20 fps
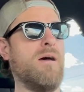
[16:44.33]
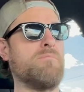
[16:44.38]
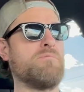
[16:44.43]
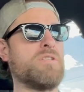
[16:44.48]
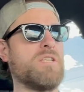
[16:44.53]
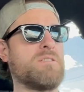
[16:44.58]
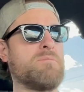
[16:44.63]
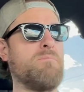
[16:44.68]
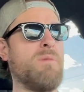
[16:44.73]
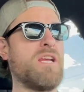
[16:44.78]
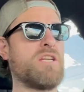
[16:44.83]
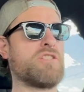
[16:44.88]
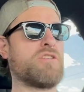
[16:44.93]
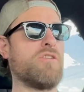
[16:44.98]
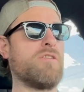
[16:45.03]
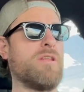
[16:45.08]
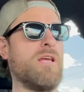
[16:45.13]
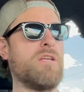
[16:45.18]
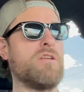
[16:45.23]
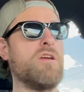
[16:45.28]
Just make
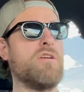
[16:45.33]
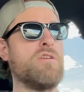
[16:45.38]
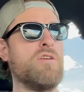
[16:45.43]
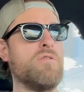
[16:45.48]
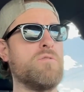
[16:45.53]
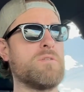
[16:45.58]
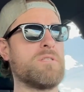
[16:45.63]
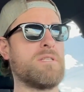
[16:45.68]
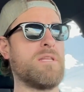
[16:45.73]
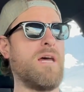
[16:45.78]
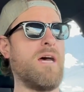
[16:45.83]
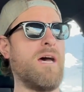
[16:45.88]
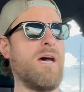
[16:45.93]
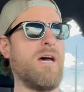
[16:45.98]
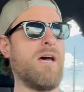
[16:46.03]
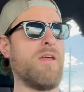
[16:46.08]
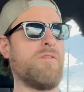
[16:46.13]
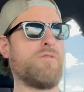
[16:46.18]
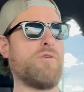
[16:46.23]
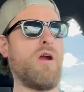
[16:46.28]
sure that you use
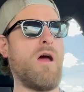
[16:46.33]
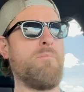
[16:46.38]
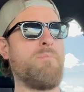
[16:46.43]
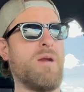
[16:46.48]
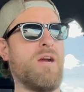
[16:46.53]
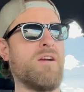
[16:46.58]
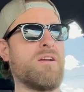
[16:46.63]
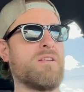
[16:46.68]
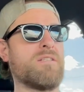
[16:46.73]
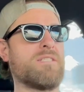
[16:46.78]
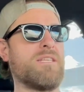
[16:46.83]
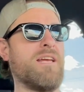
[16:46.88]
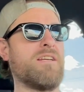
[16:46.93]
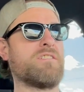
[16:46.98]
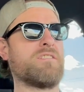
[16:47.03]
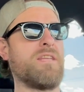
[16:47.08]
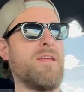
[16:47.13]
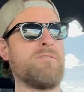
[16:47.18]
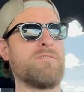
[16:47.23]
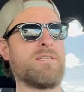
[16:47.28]
the throwout bearing /
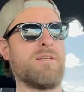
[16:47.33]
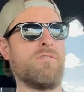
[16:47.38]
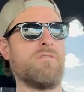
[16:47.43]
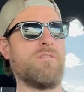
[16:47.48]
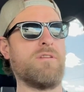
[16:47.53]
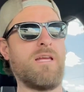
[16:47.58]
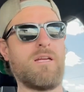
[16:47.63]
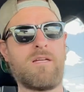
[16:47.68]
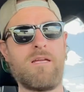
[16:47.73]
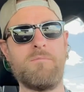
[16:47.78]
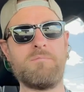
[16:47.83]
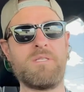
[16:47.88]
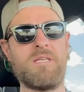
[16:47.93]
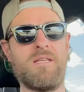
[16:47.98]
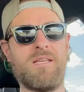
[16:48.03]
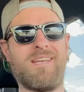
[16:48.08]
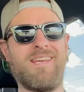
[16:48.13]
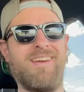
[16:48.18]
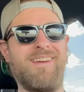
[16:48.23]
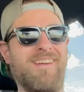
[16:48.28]
slave cylinder that comes in
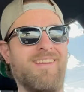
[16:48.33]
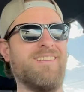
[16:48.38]
the kit,